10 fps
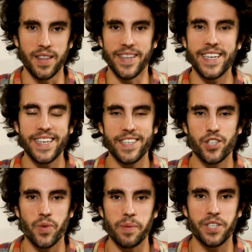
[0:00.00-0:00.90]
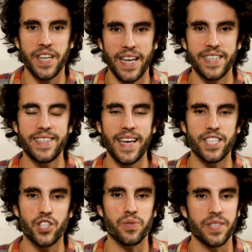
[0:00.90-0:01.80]
Link in the description and in the
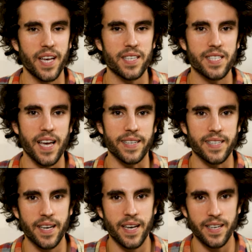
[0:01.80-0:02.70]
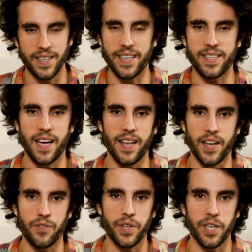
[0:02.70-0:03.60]
end screen. That said, get the hell out of